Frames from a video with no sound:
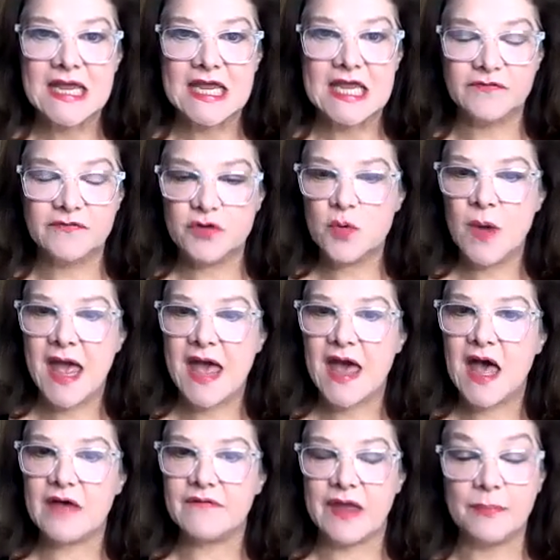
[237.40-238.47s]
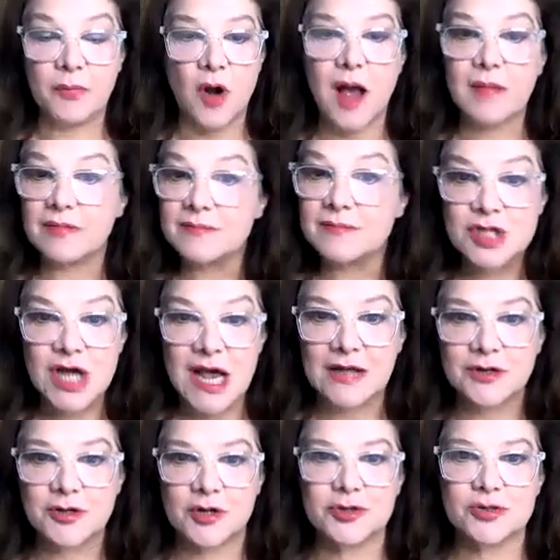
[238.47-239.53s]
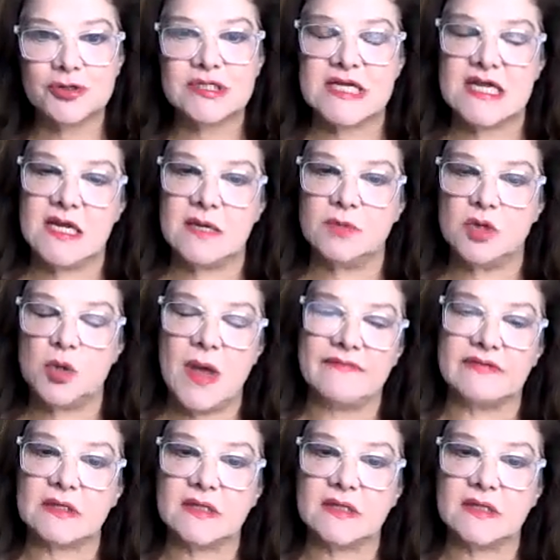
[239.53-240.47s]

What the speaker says: If you have a problem child on your team, you have a